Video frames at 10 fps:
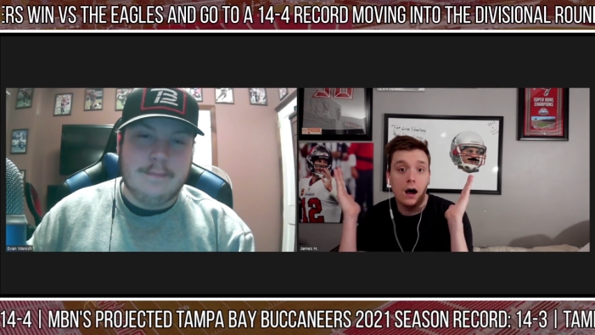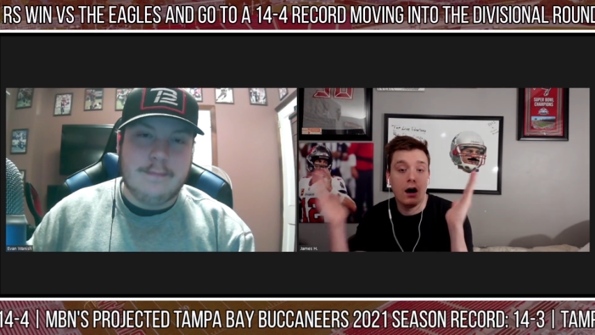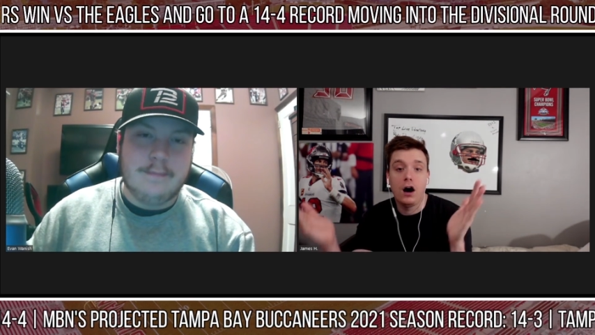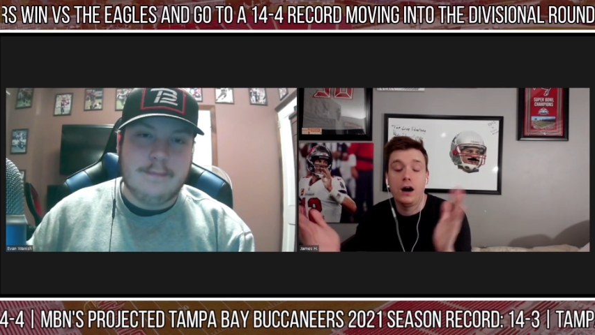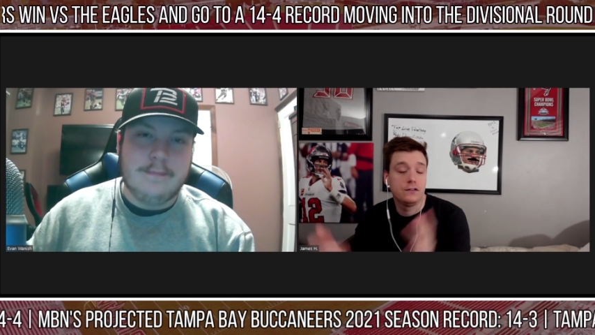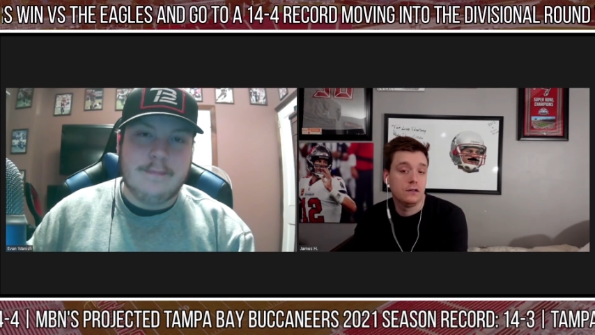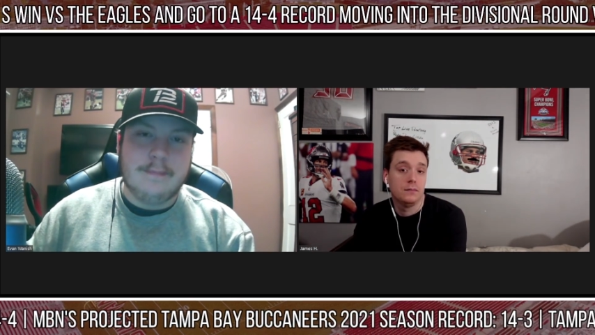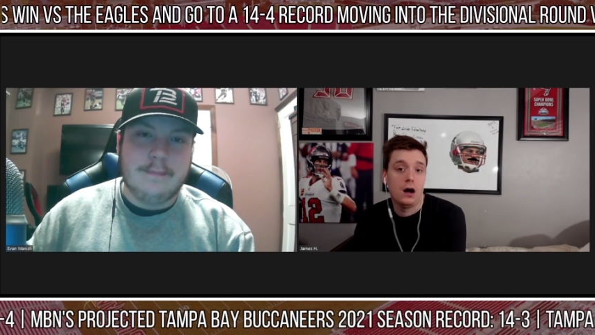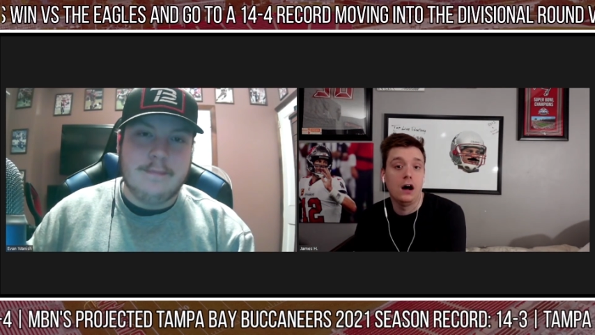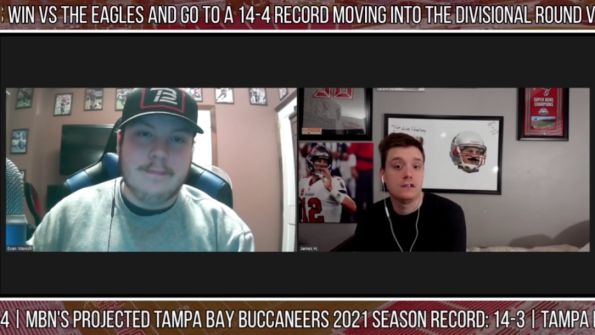
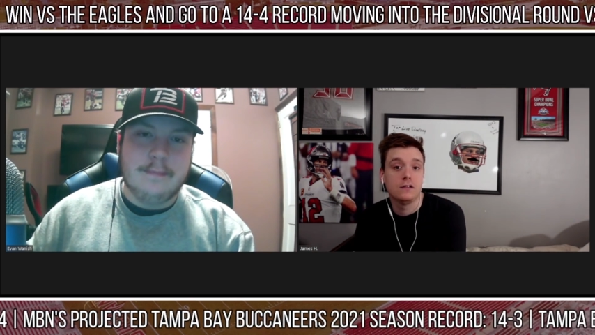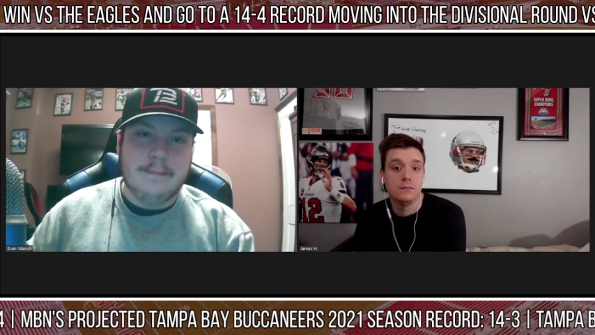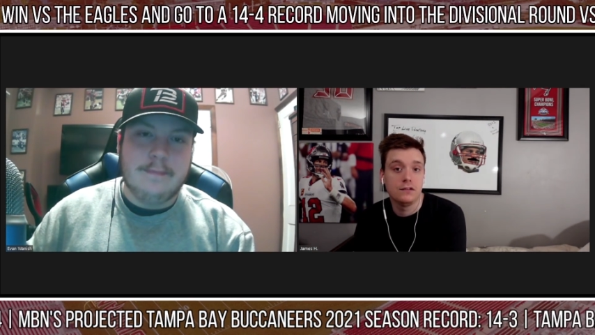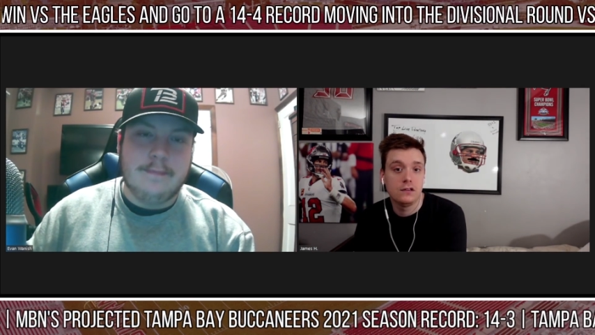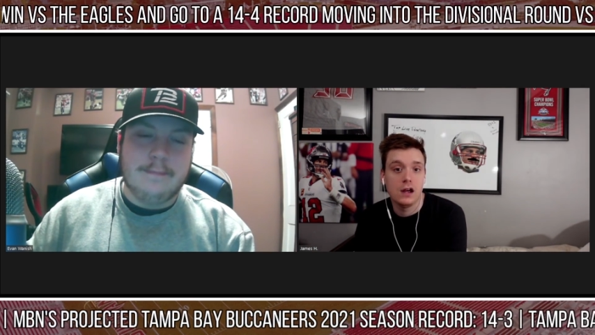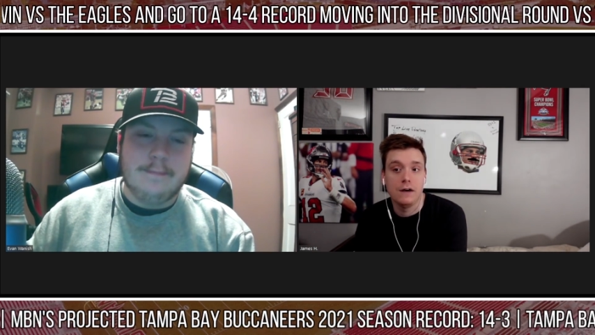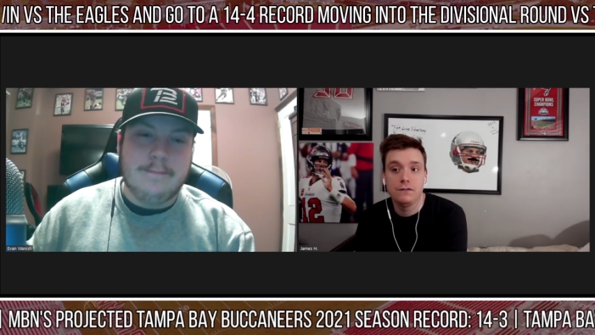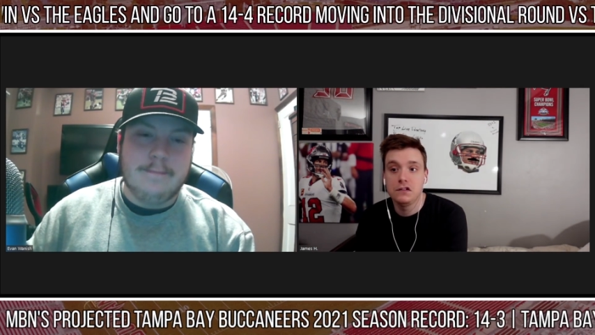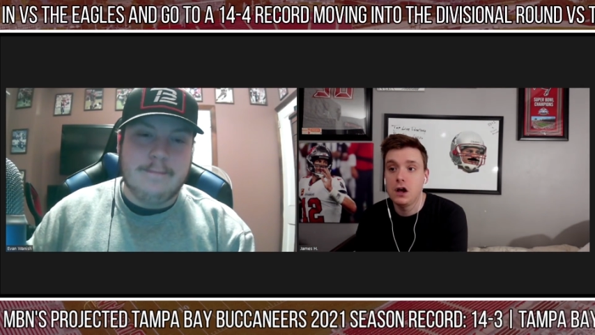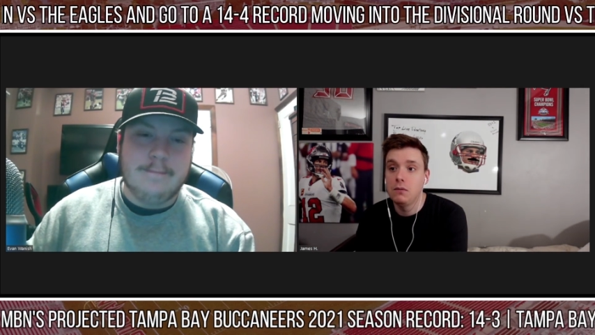Speaker 1: Awesome, awesome
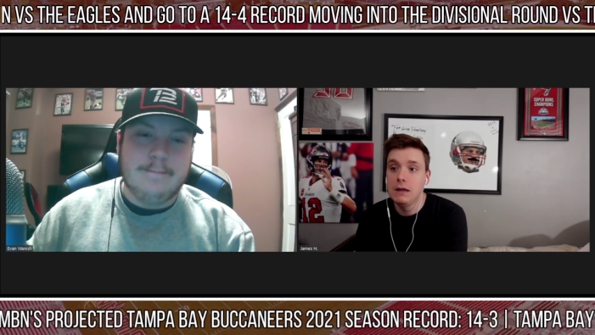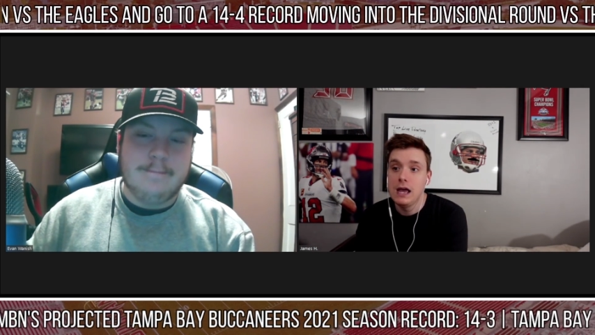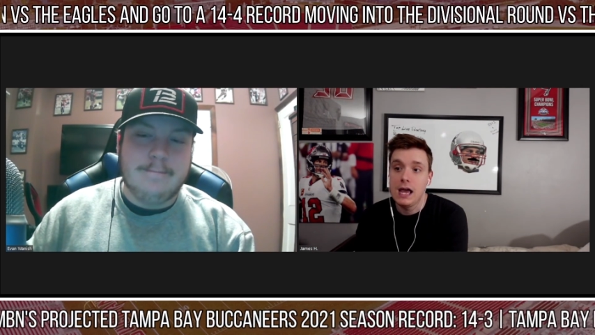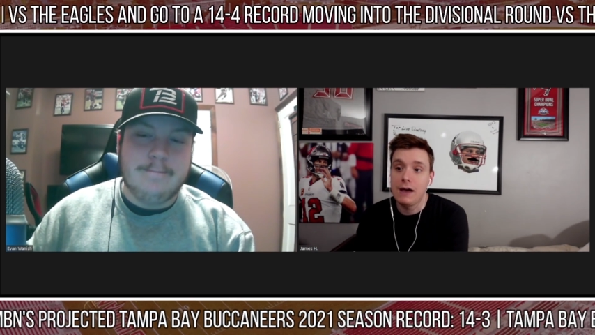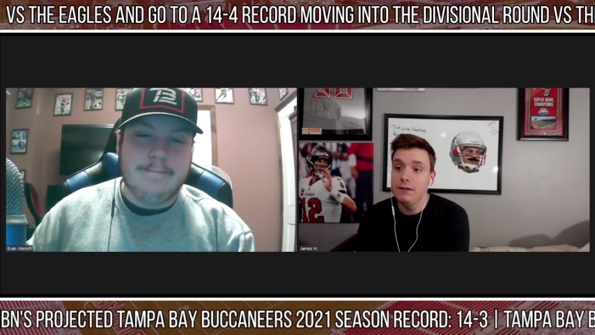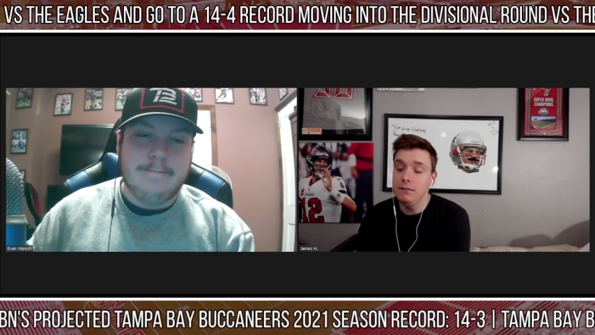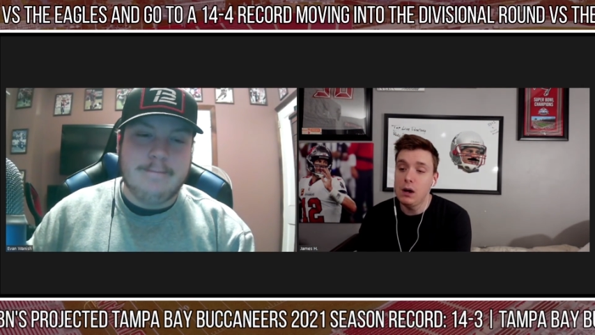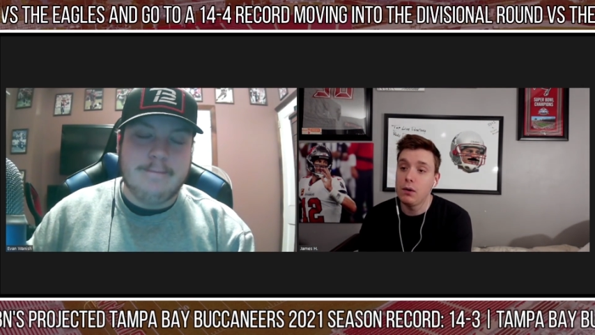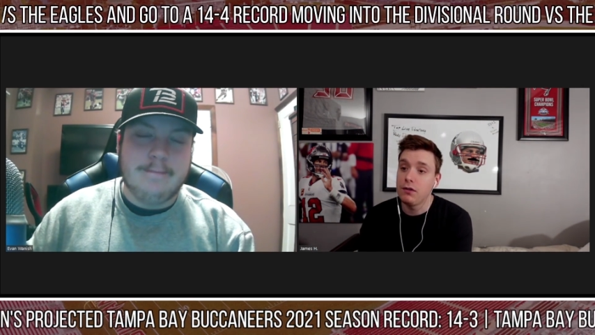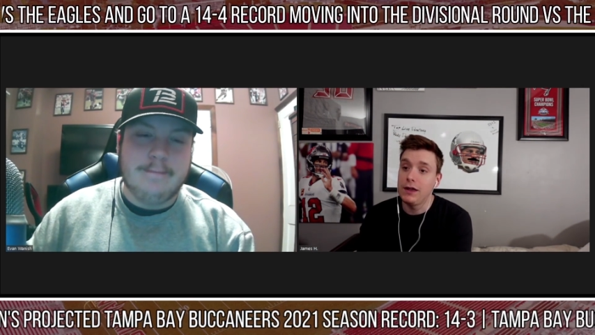stuff. So,
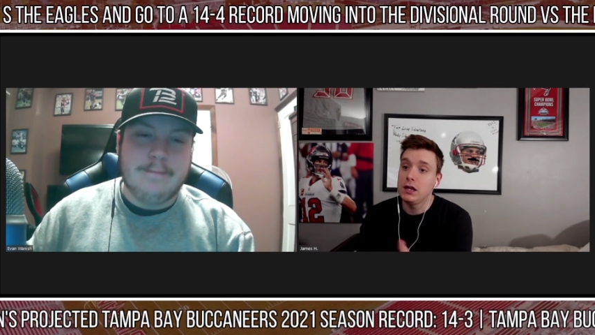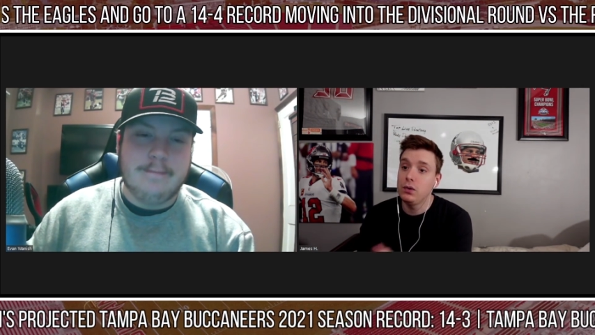Evan, I want to